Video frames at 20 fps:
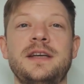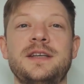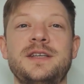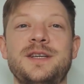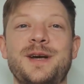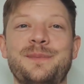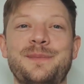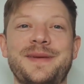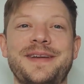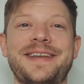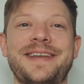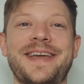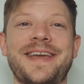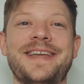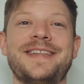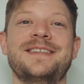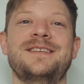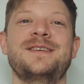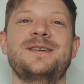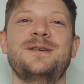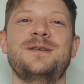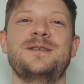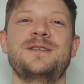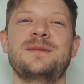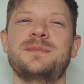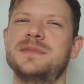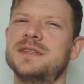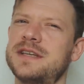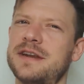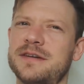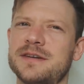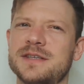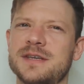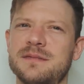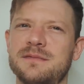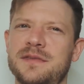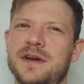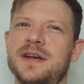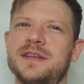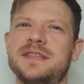jumping into some serious
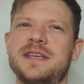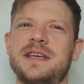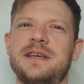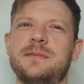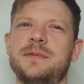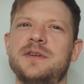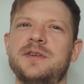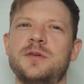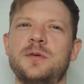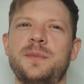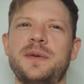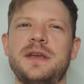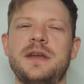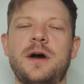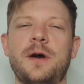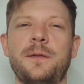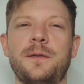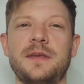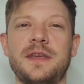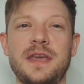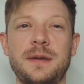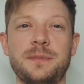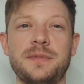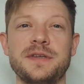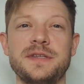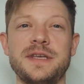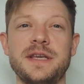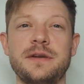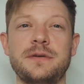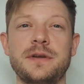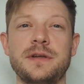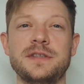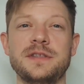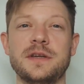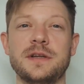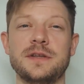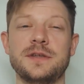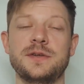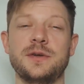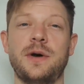converting, which will be on the Keeper Secrets.
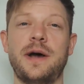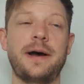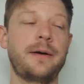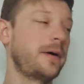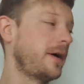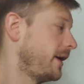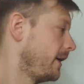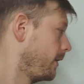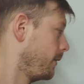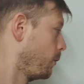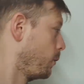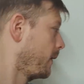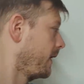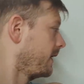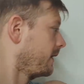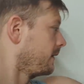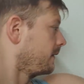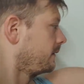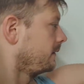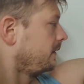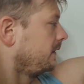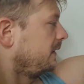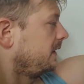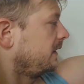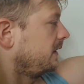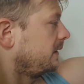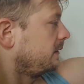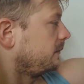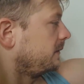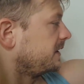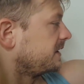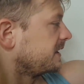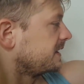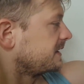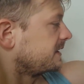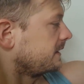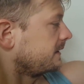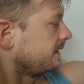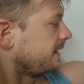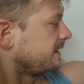Going to sort out her wing, which has
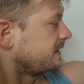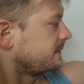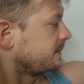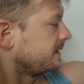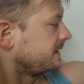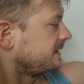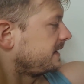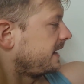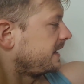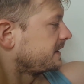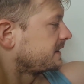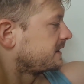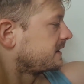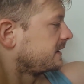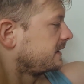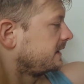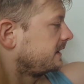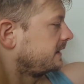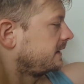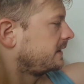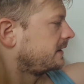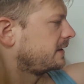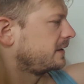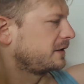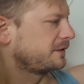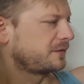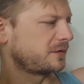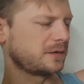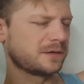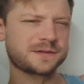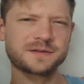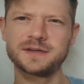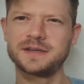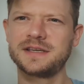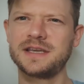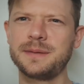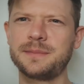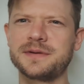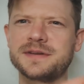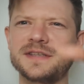still yet to be attached. And of course, a
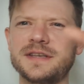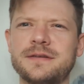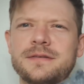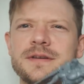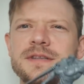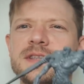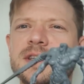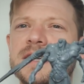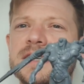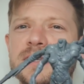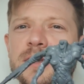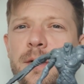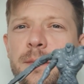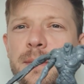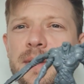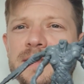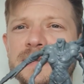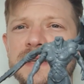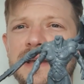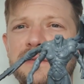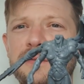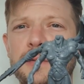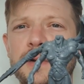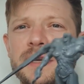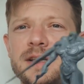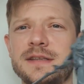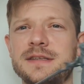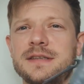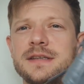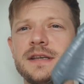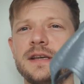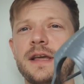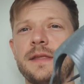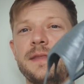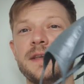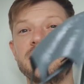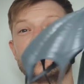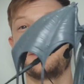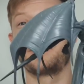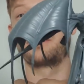Keeper Secrets is not meant to have wings.
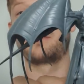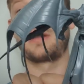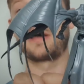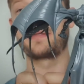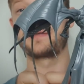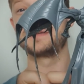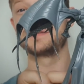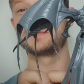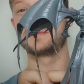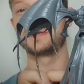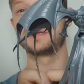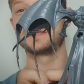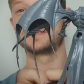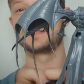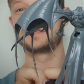These are Morathi's wings,